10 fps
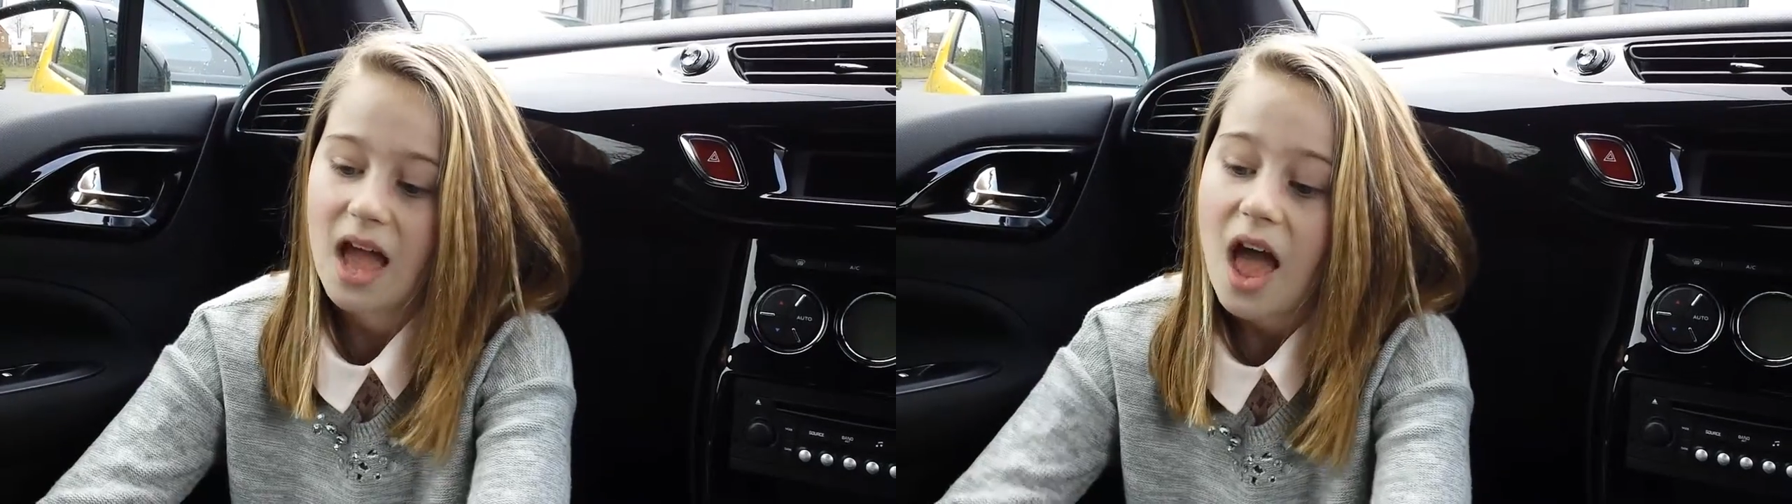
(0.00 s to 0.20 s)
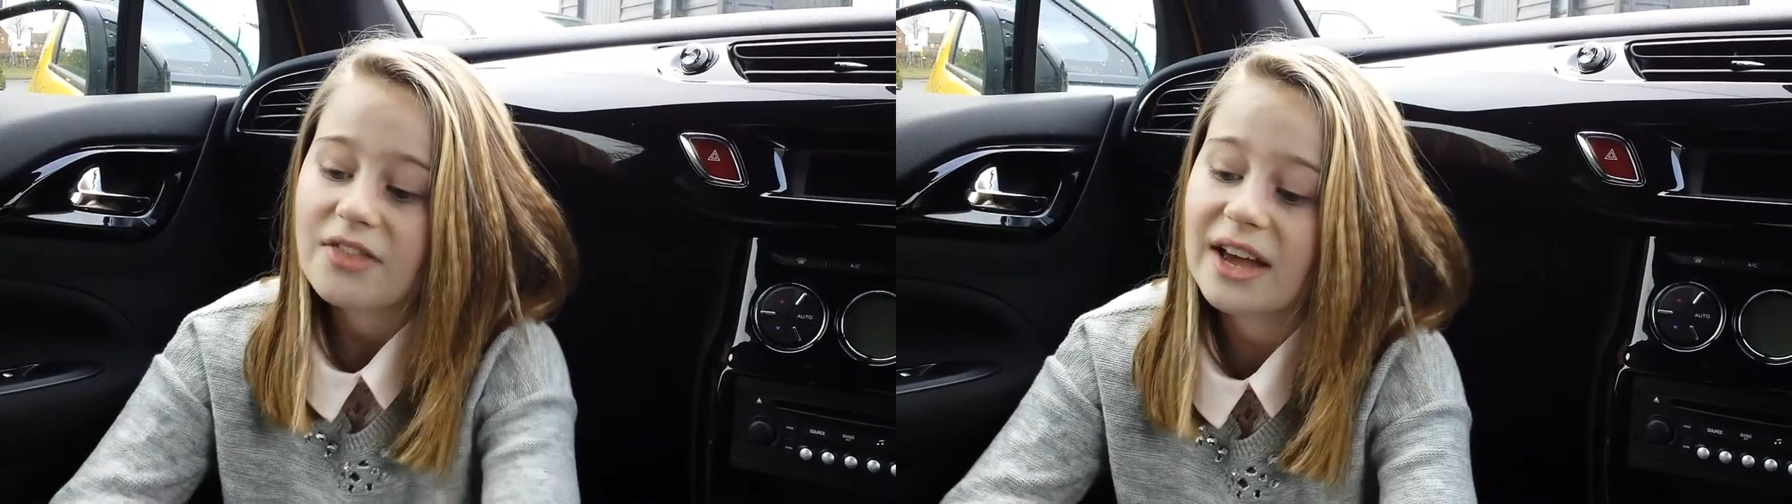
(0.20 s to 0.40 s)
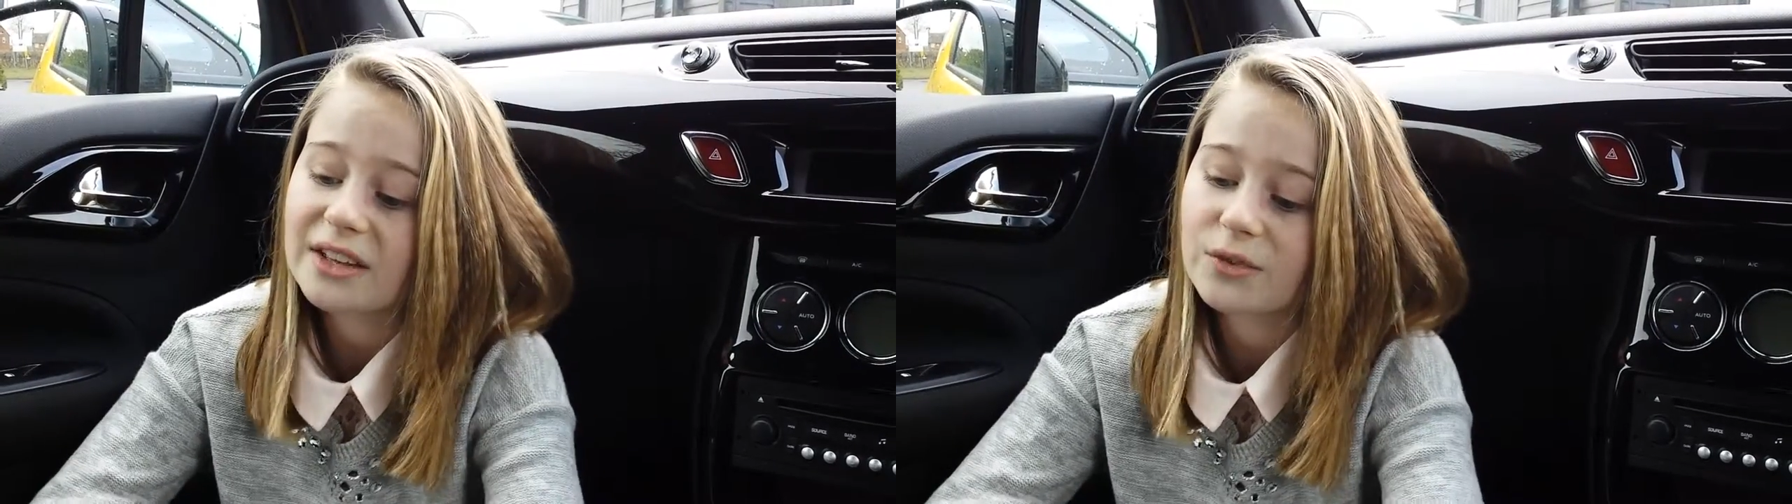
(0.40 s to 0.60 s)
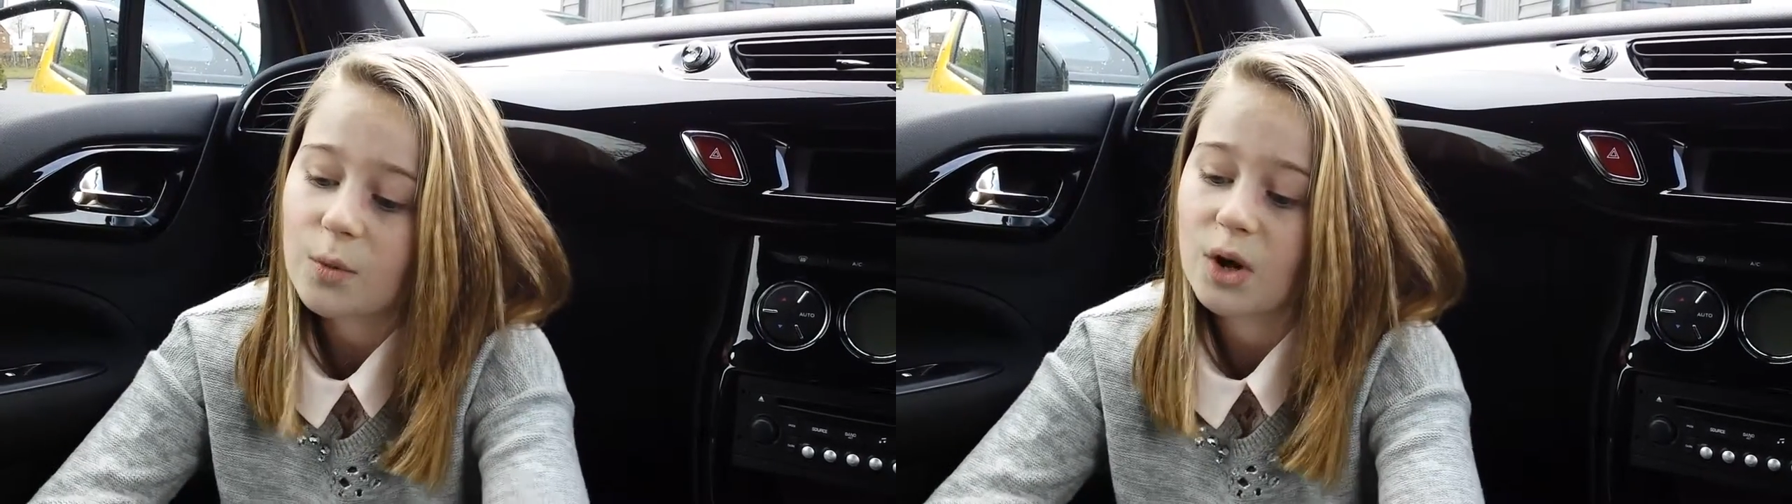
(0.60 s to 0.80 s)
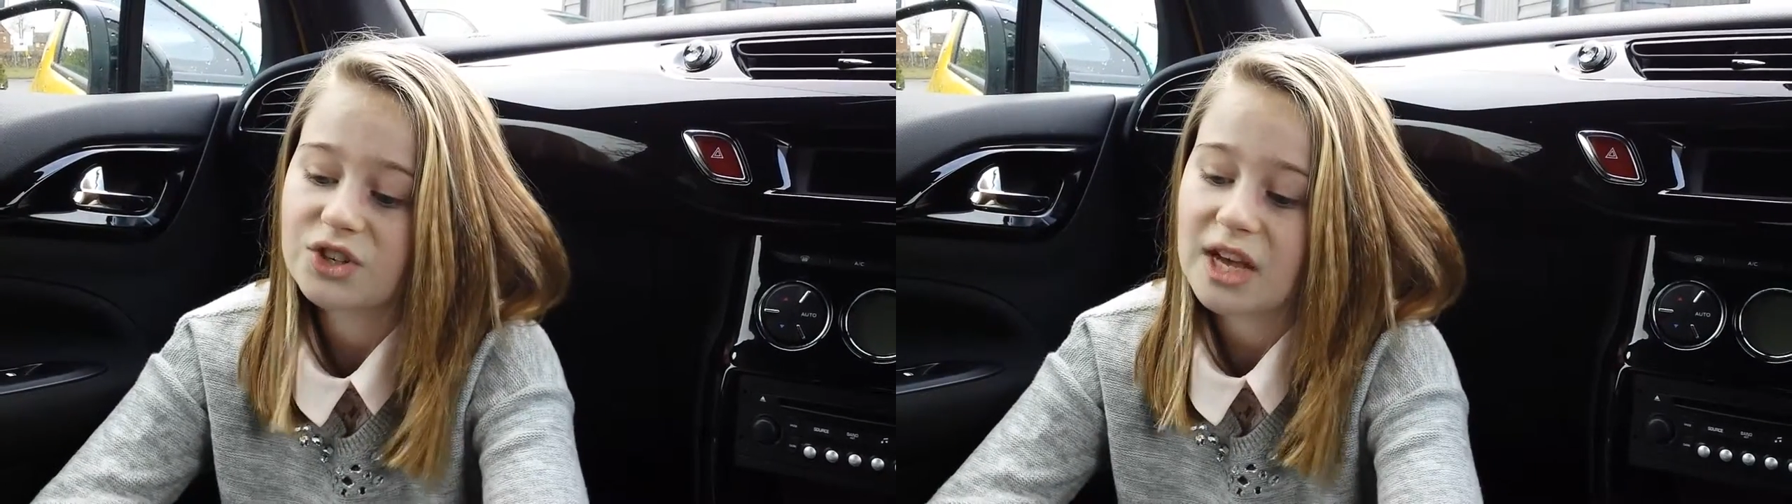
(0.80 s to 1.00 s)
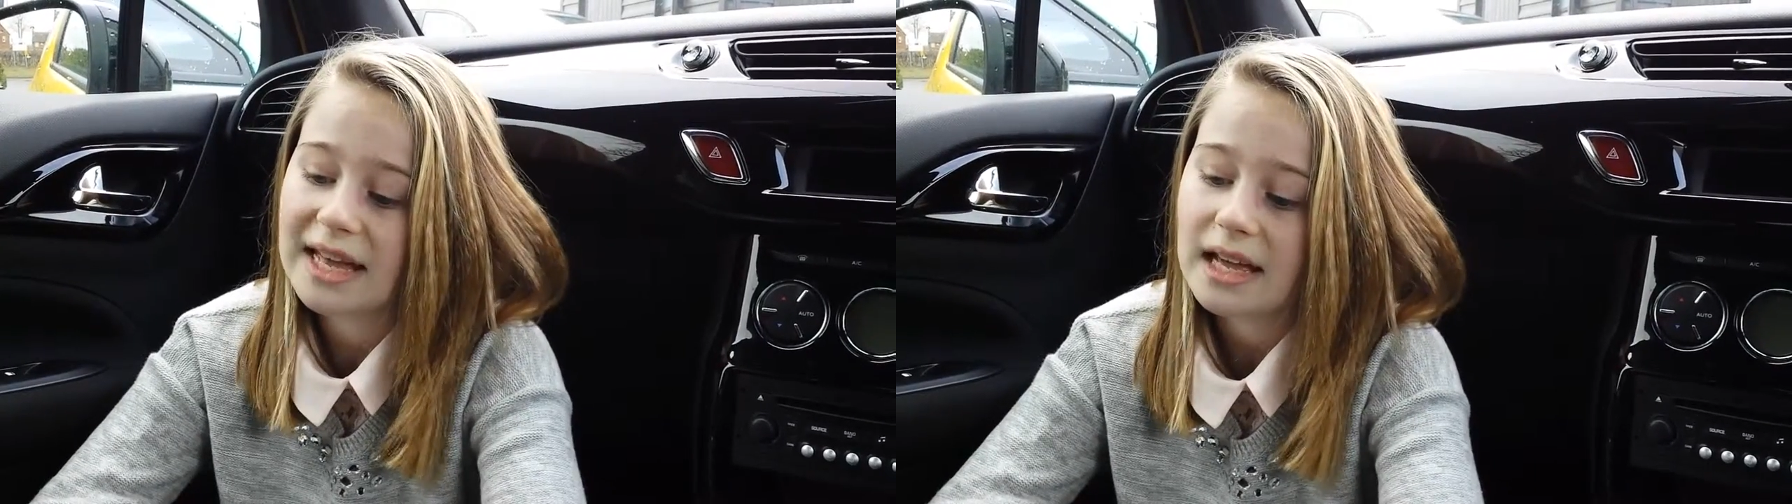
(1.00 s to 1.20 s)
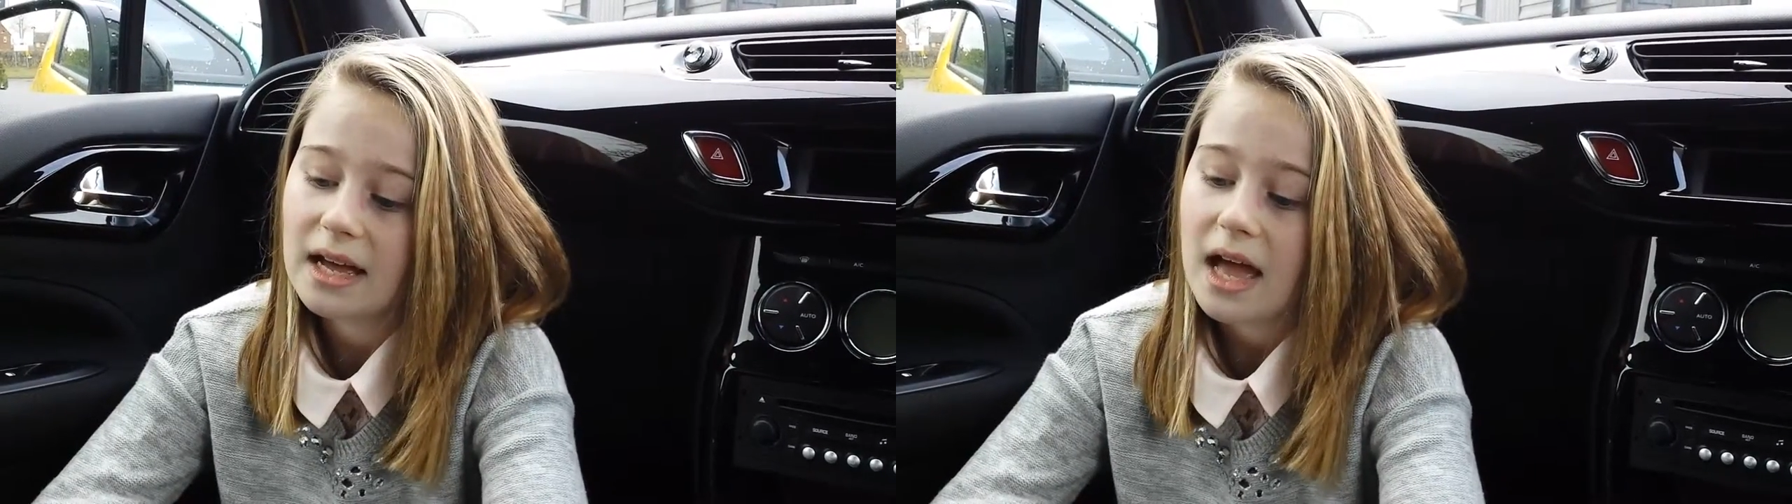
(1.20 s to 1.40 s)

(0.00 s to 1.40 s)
Thanks for watching,